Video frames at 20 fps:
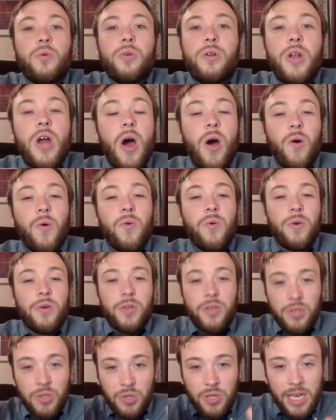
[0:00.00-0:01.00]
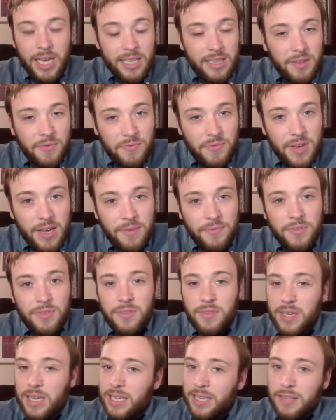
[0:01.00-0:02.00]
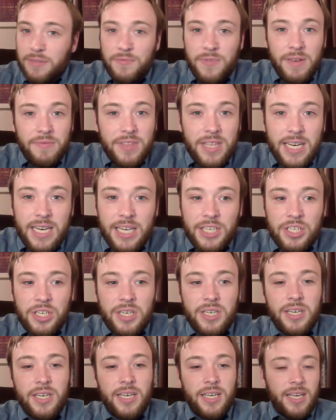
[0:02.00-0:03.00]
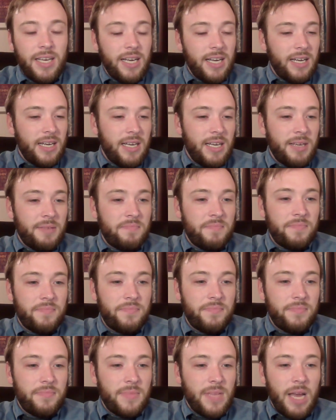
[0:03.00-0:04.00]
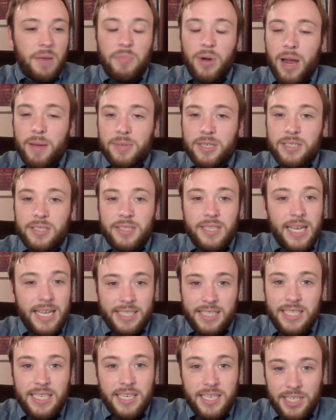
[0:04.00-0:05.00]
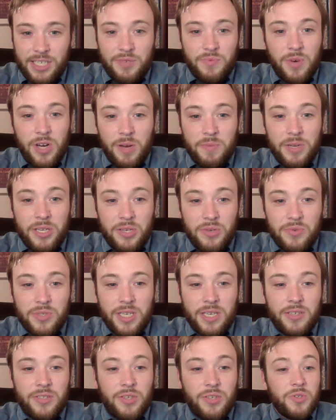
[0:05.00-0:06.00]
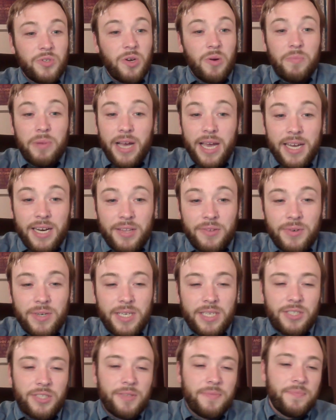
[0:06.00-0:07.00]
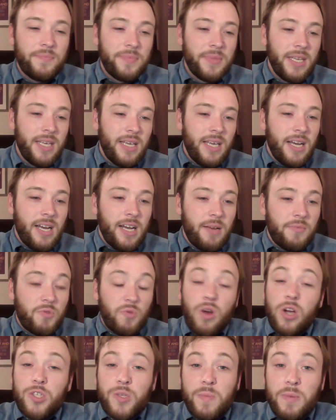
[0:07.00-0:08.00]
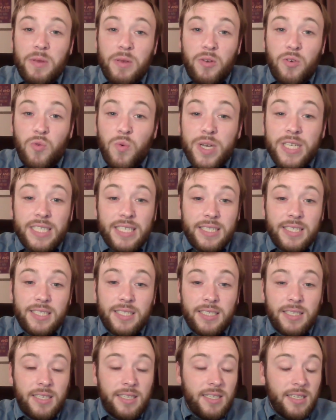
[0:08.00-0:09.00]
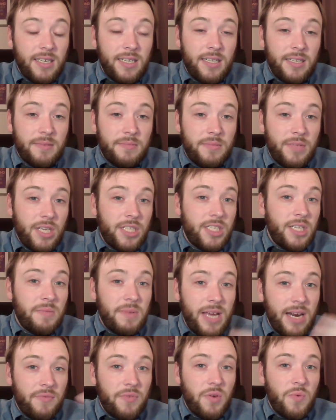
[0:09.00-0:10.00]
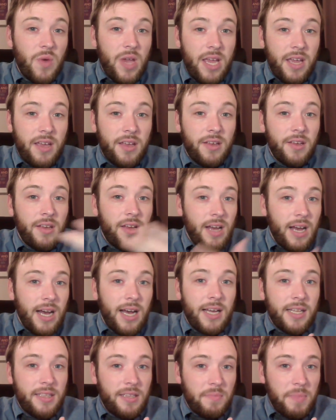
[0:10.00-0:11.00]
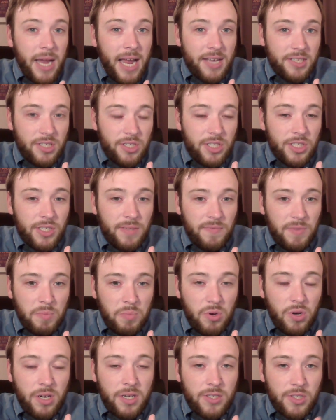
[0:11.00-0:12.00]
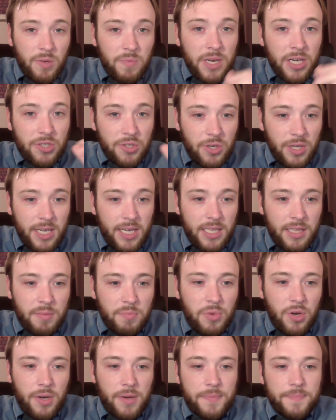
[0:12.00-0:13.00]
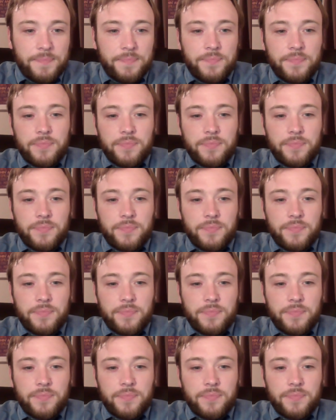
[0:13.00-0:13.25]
No, you get the 5th edition. I promise that's the edition we're going to be using, don't buy another edition. There will also be quizzes just about every week on the passages of the book, so make sure you get the book.